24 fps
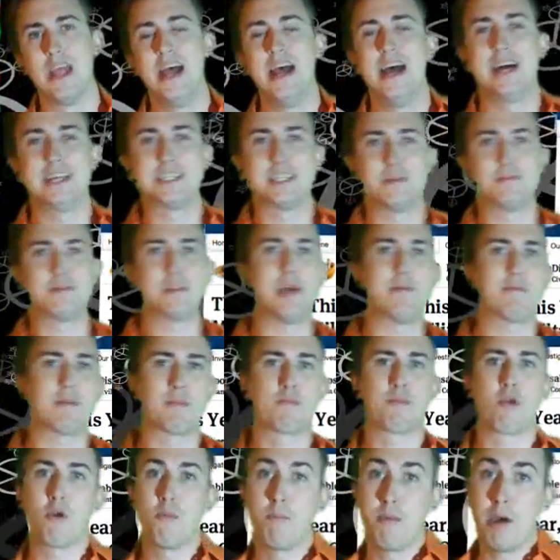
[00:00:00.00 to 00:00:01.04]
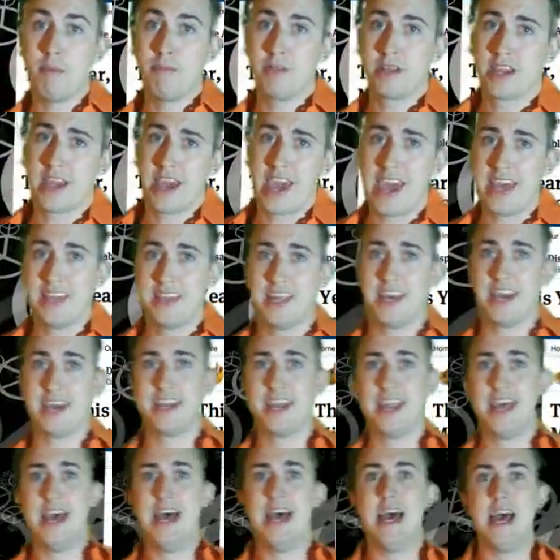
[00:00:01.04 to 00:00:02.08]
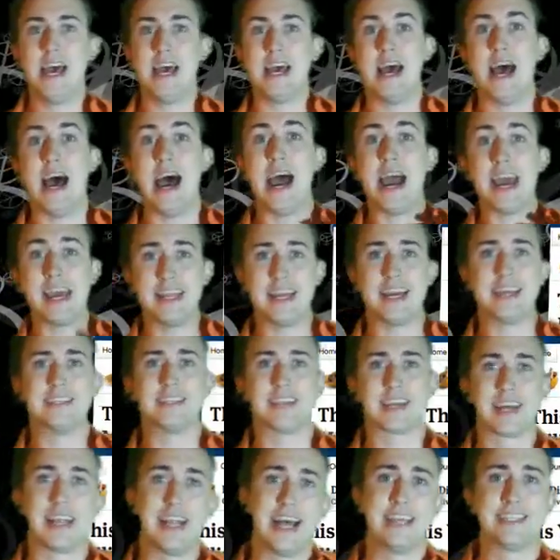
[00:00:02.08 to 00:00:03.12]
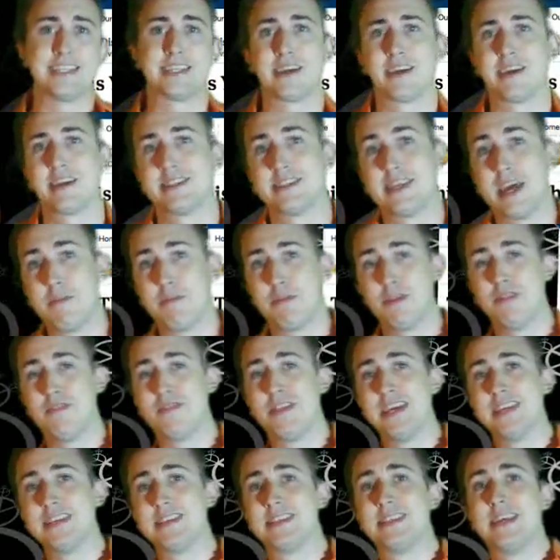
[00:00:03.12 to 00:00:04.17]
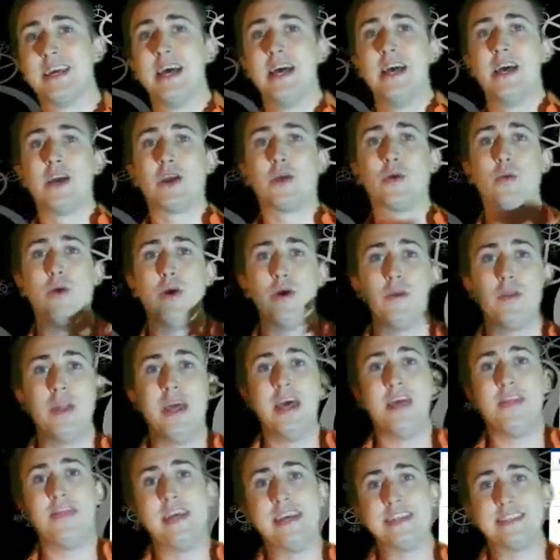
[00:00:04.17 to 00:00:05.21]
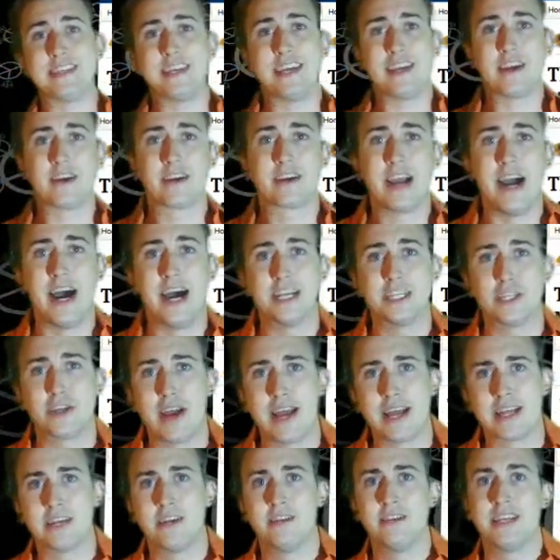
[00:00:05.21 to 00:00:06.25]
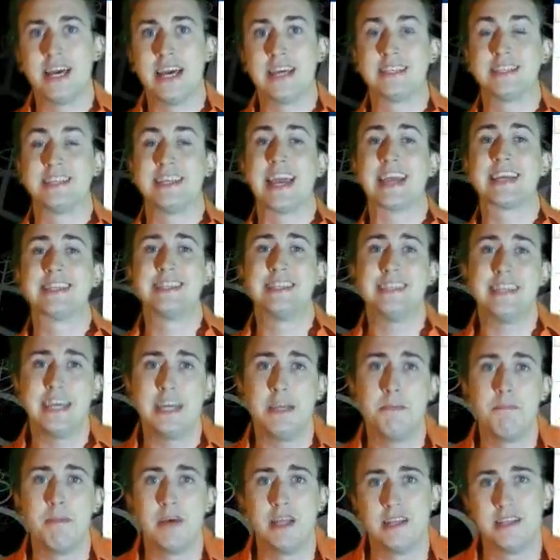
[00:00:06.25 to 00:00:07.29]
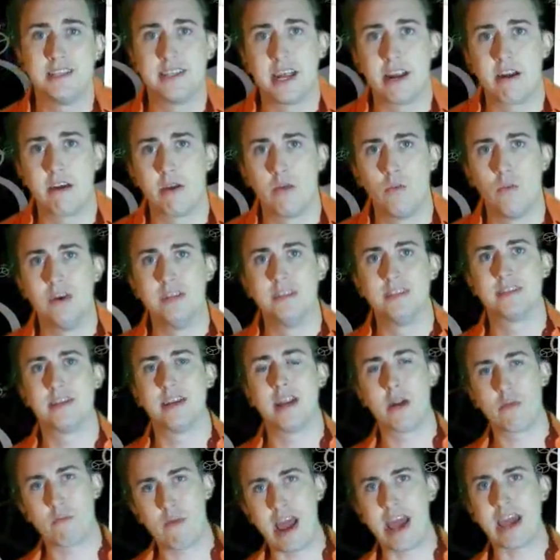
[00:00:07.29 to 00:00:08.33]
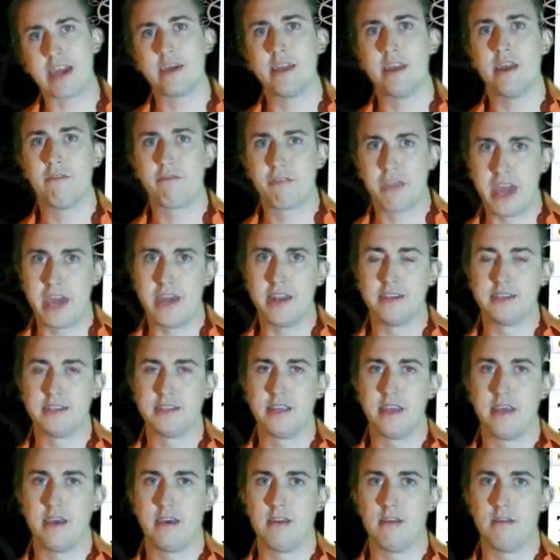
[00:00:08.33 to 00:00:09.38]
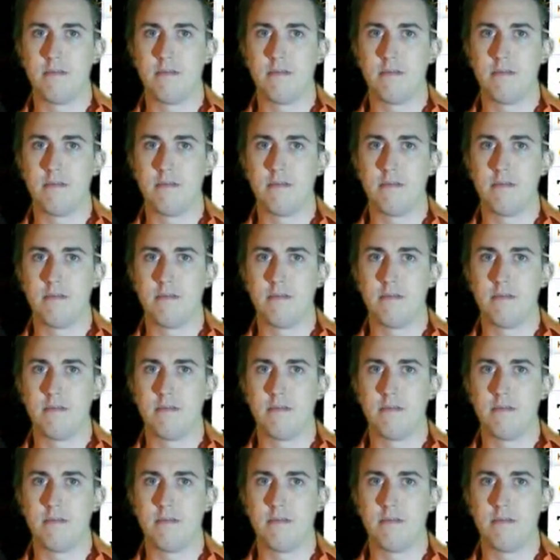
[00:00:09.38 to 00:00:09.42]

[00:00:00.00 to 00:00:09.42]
A September ProPublica headline highlights a classic example of this, quote, "This year contractor deaths exceed military ones in Iraq and Afghanistan."